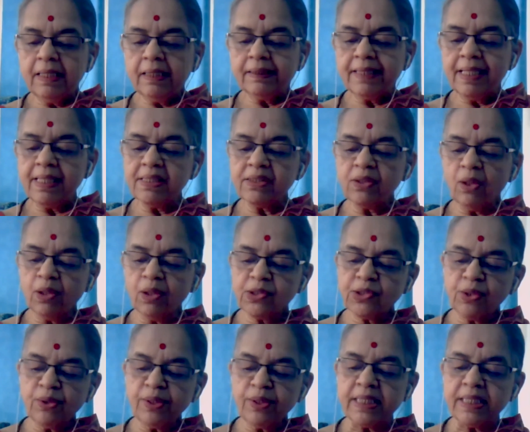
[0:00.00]
There is
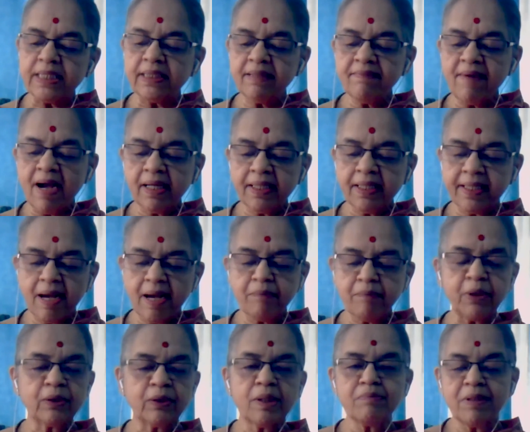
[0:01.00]
also Niti
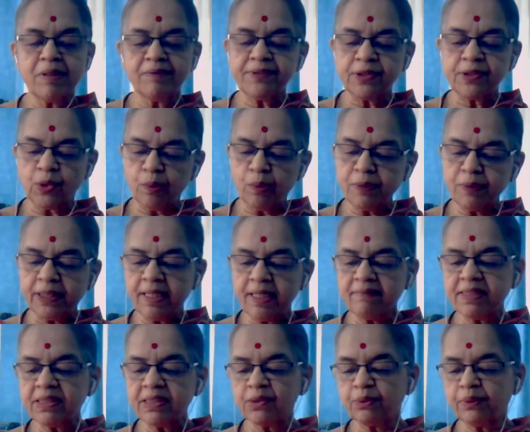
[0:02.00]
Vakyamritam of
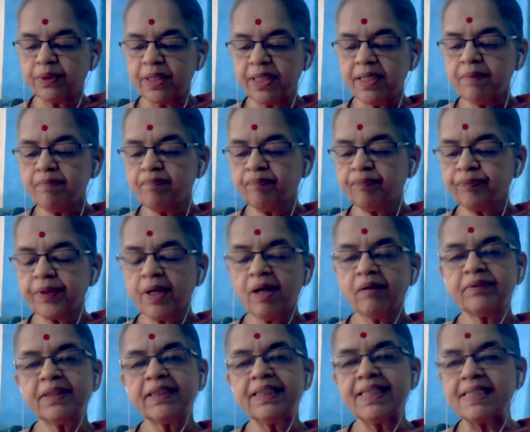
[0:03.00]
Somadeva Suri
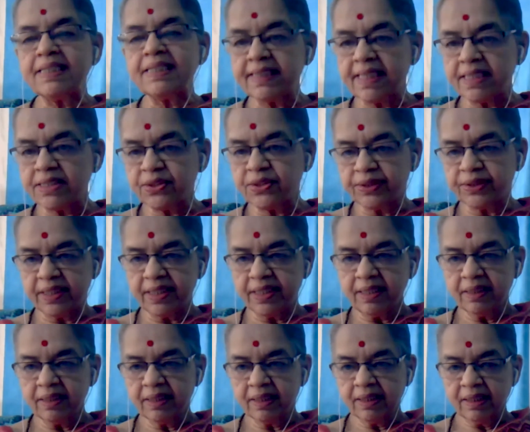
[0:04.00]
of the 10th century,
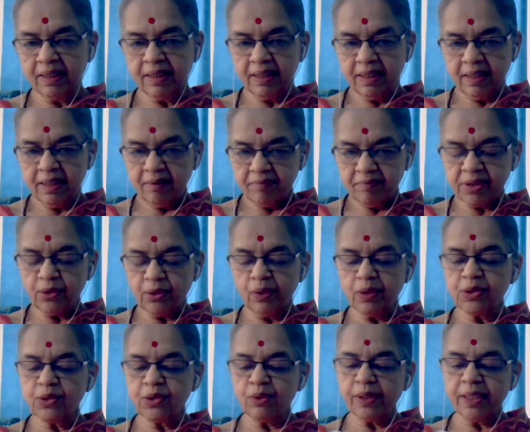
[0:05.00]
which
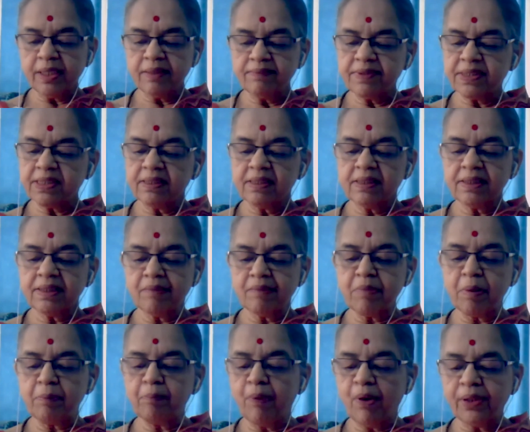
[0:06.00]
also gives some
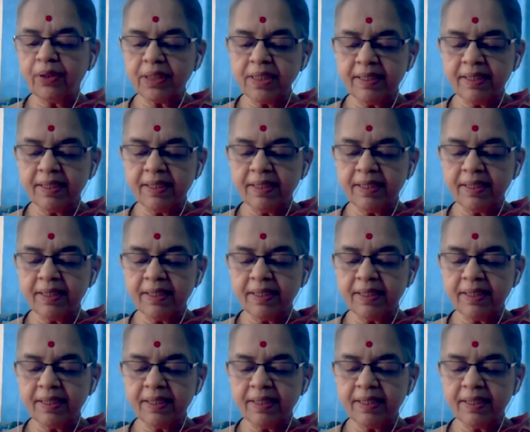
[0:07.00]
important